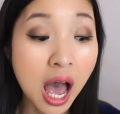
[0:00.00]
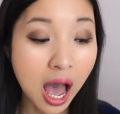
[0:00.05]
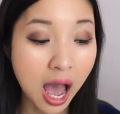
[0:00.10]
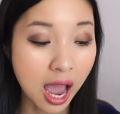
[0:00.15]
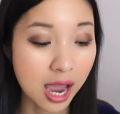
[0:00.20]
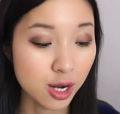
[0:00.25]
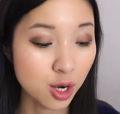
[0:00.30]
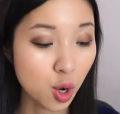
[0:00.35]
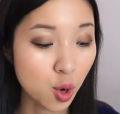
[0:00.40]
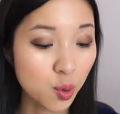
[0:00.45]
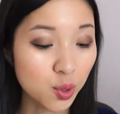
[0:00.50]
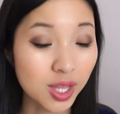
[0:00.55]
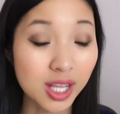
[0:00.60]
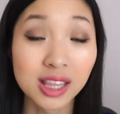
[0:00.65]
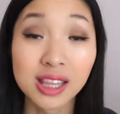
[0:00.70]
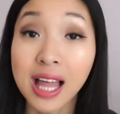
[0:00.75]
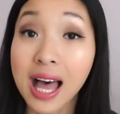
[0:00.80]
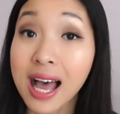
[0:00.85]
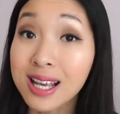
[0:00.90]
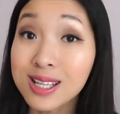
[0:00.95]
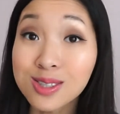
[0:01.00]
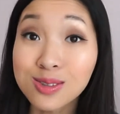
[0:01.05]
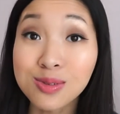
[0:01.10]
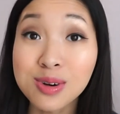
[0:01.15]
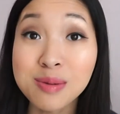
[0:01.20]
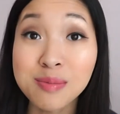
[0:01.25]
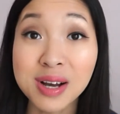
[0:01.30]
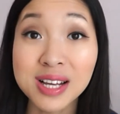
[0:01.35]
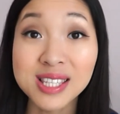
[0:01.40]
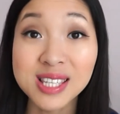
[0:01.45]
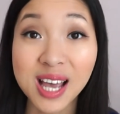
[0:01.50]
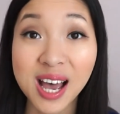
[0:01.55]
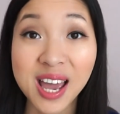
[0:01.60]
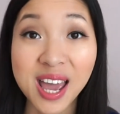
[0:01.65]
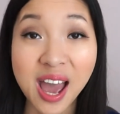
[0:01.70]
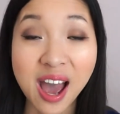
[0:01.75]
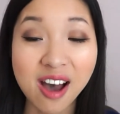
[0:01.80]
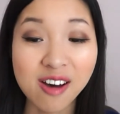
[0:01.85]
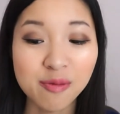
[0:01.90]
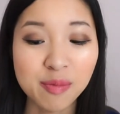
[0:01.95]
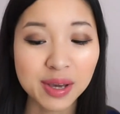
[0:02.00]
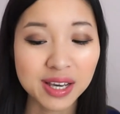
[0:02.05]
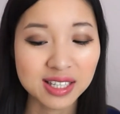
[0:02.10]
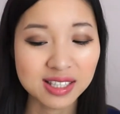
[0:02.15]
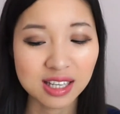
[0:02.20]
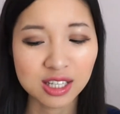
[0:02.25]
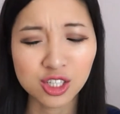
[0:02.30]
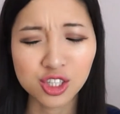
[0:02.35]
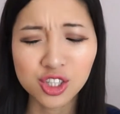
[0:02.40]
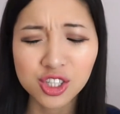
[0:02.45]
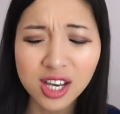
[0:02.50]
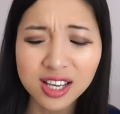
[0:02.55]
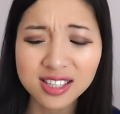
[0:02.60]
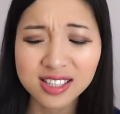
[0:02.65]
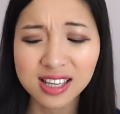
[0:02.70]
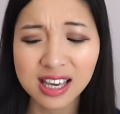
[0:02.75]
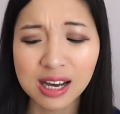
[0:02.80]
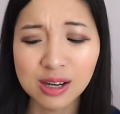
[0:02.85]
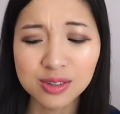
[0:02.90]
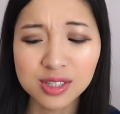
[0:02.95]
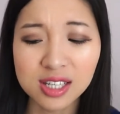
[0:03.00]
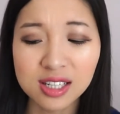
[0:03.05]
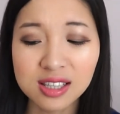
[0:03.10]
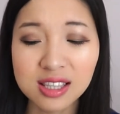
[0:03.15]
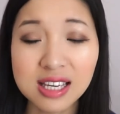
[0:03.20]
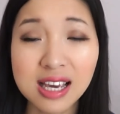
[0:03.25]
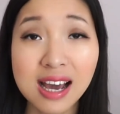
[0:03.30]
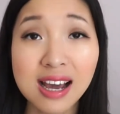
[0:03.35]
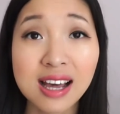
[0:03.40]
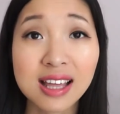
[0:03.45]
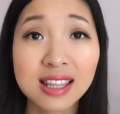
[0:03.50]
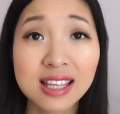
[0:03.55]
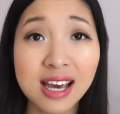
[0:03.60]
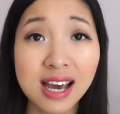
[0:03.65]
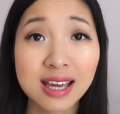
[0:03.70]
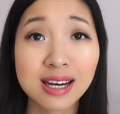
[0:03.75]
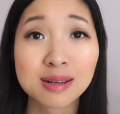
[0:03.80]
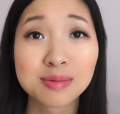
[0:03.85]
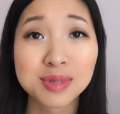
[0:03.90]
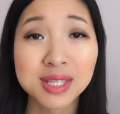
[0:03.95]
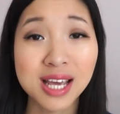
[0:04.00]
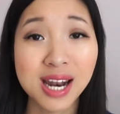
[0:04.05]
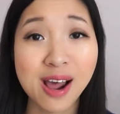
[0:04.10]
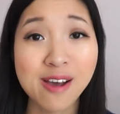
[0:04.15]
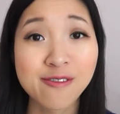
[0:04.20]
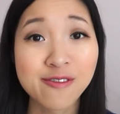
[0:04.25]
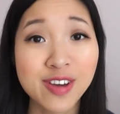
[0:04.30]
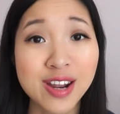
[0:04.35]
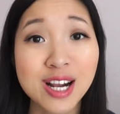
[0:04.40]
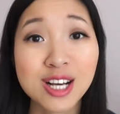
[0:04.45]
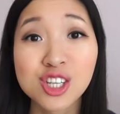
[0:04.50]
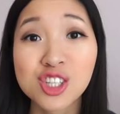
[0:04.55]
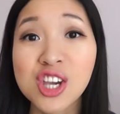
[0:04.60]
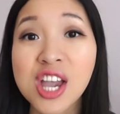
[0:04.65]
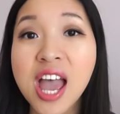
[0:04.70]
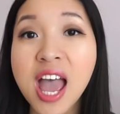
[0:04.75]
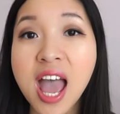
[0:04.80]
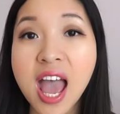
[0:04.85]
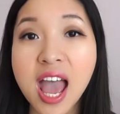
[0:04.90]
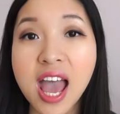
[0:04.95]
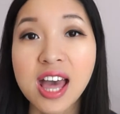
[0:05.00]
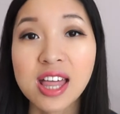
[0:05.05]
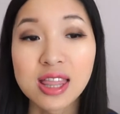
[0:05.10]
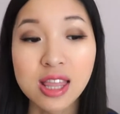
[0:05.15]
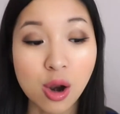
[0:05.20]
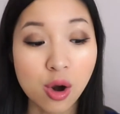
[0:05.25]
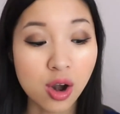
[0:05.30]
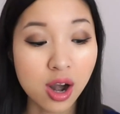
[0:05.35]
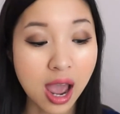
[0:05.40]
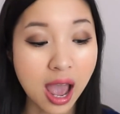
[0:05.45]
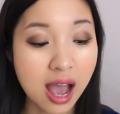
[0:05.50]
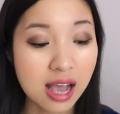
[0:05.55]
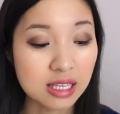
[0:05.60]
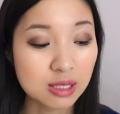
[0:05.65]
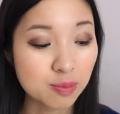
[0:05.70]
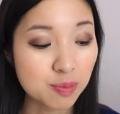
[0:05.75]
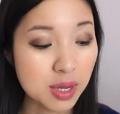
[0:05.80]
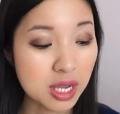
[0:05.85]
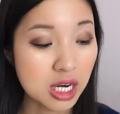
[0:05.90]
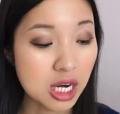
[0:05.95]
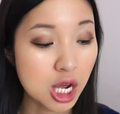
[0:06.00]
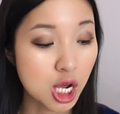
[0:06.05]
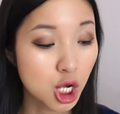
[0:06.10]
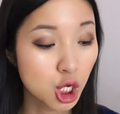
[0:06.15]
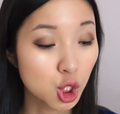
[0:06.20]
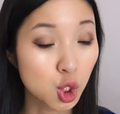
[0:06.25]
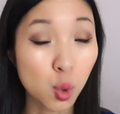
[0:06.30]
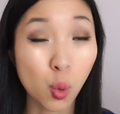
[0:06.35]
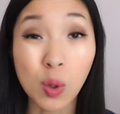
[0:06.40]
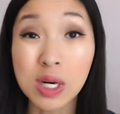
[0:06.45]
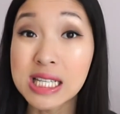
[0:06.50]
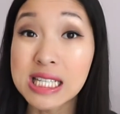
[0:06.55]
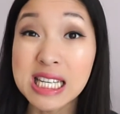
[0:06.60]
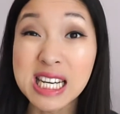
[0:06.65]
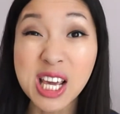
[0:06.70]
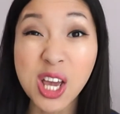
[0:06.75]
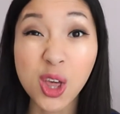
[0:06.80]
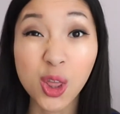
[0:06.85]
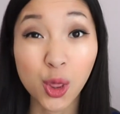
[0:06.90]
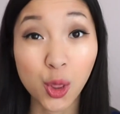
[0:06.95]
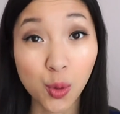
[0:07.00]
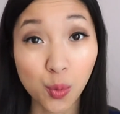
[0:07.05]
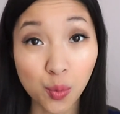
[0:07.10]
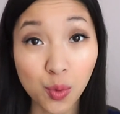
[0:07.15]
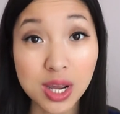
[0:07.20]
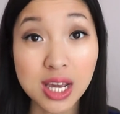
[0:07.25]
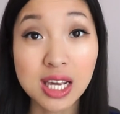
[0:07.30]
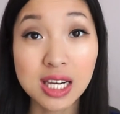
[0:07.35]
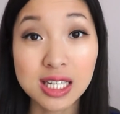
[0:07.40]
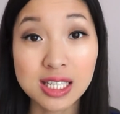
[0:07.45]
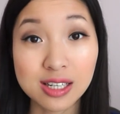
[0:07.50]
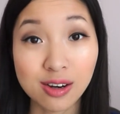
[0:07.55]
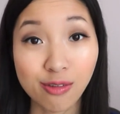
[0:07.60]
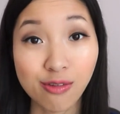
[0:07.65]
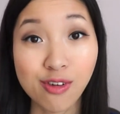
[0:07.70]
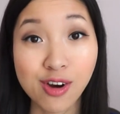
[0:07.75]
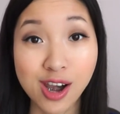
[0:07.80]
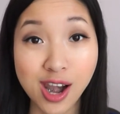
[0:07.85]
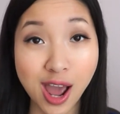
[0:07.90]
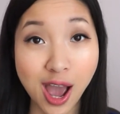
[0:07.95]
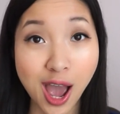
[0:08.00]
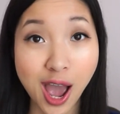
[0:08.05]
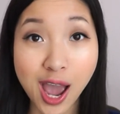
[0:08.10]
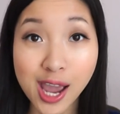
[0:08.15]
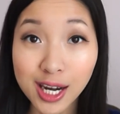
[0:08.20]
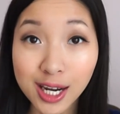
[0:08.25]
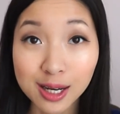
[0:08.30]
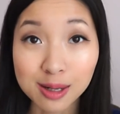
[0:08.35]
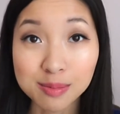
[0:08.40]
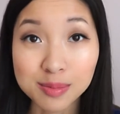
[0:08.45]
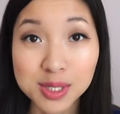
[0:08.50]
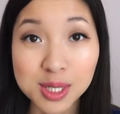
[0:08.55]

I know the last three months I have because I just counted the, the items that I finished and there has been 23 different items.